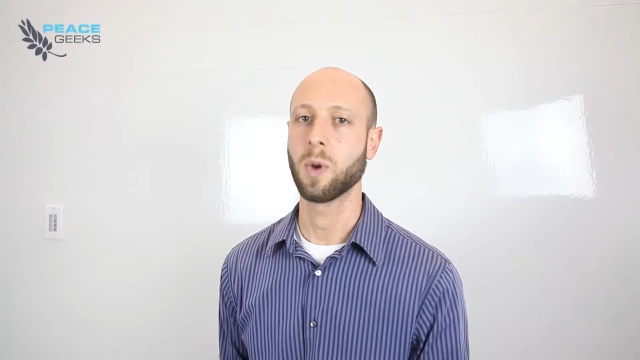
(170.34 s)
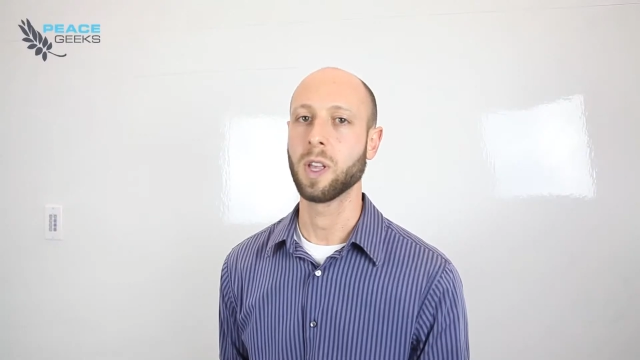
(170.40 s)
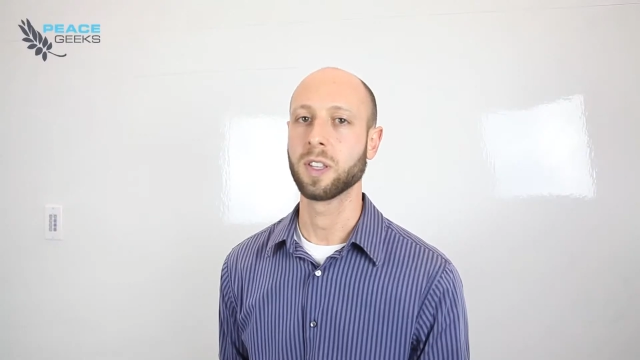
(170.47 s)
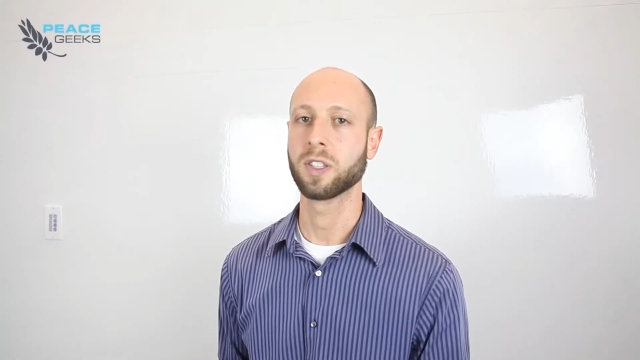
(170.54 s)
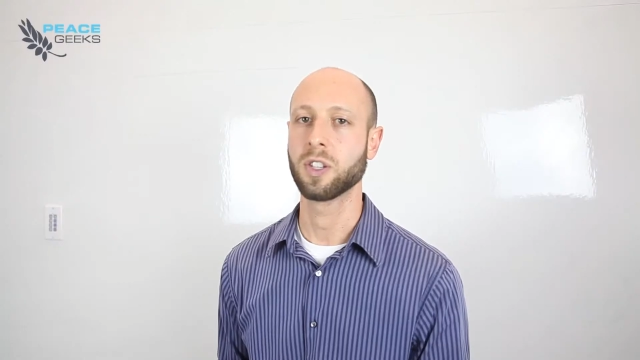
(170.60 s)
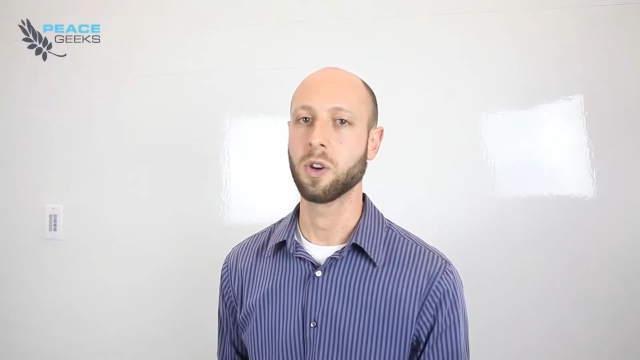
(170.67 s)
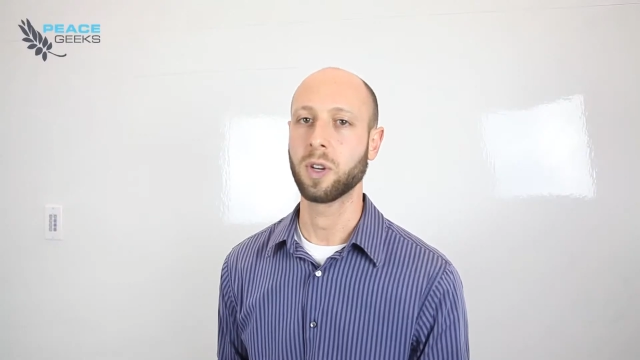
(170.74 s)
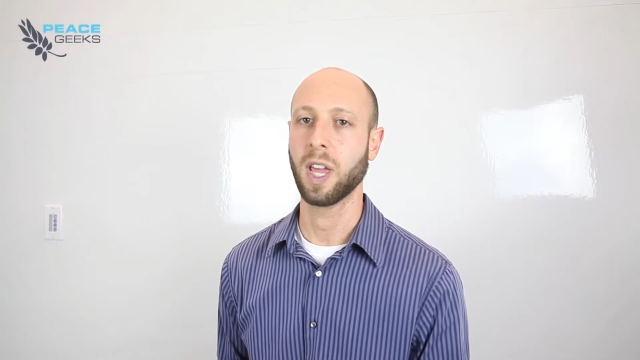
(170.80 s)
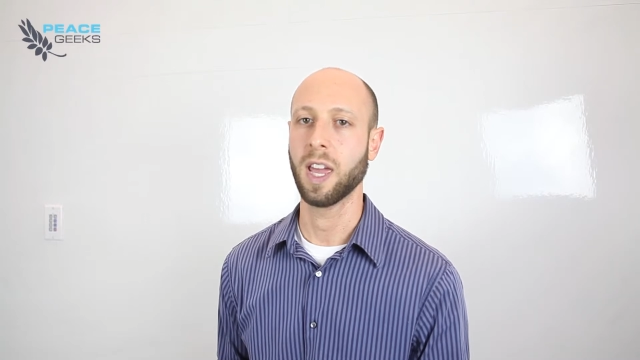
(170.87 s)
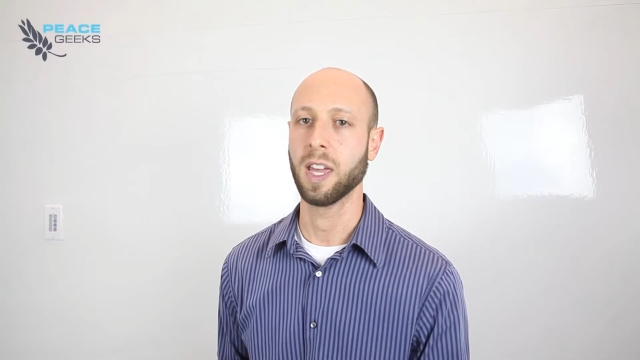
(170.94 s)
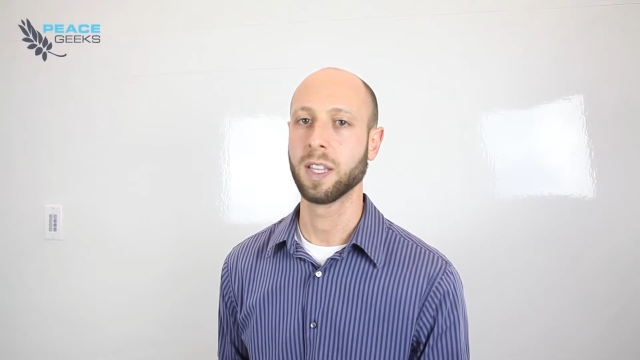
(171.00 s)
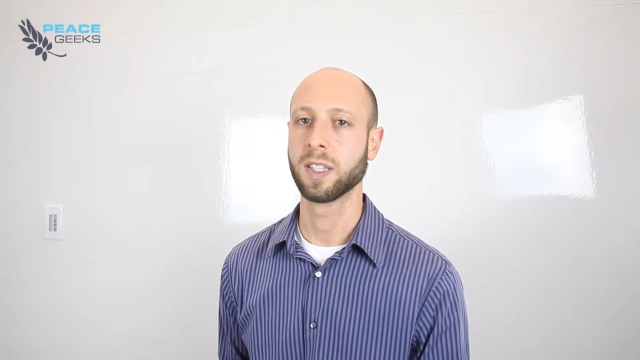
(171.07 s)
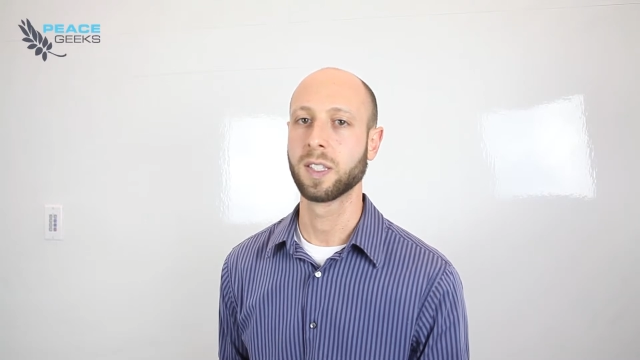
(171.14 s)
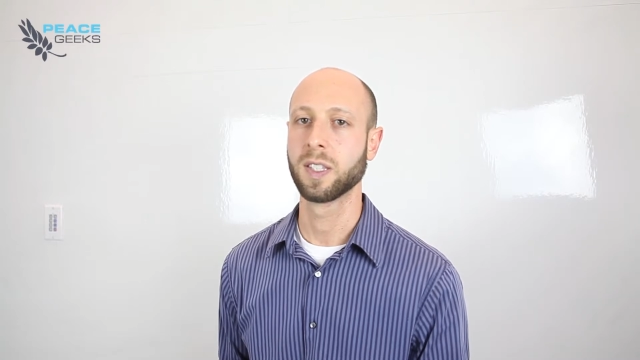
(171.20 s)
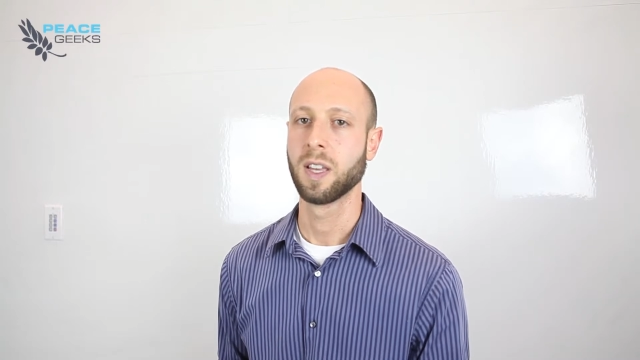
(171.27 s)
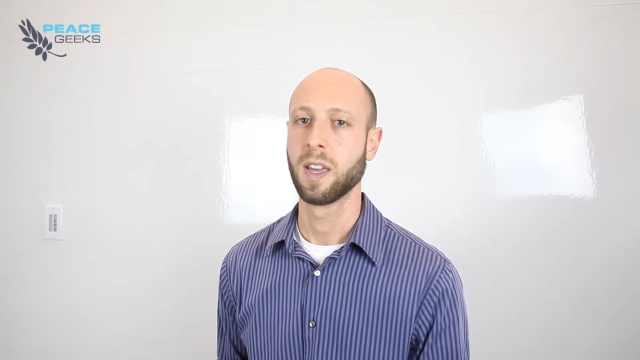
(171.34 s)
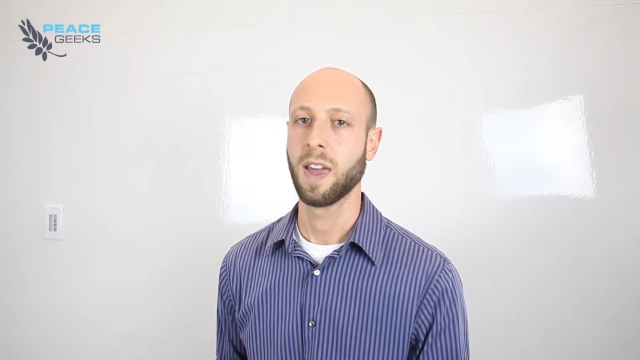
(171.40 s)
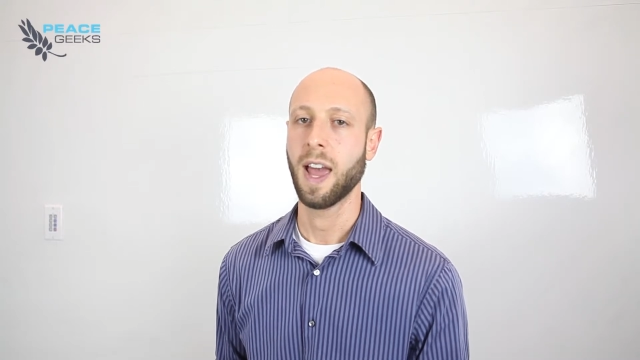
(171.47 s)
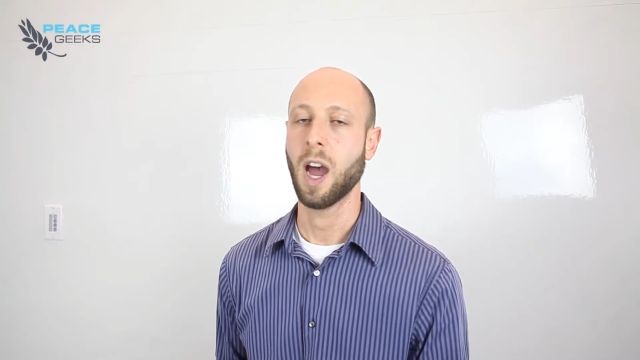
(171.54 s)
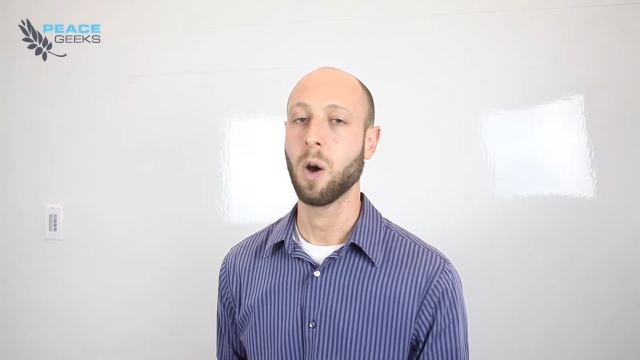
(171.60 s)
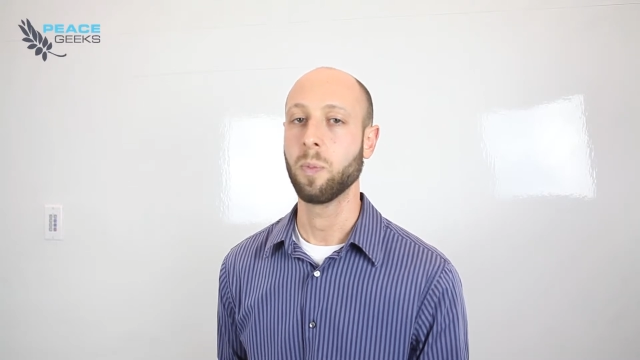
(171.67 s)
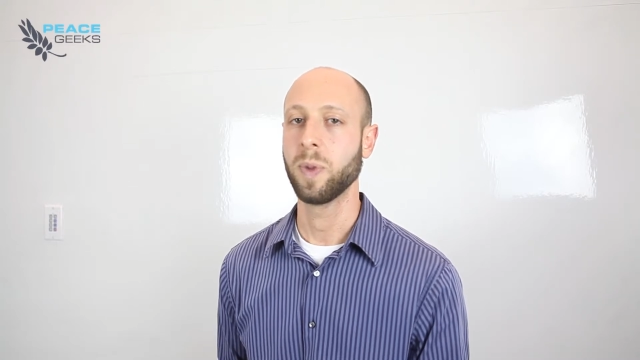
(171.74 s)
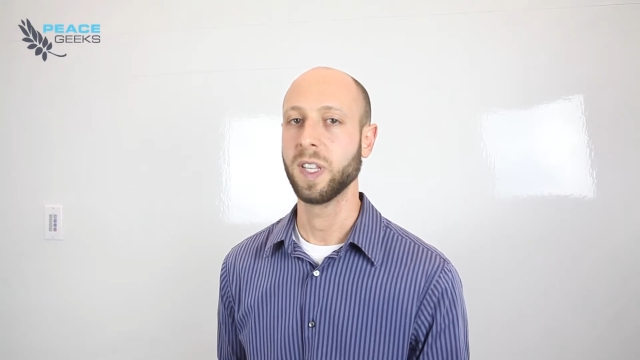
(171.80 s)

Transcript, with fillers: well as showcase how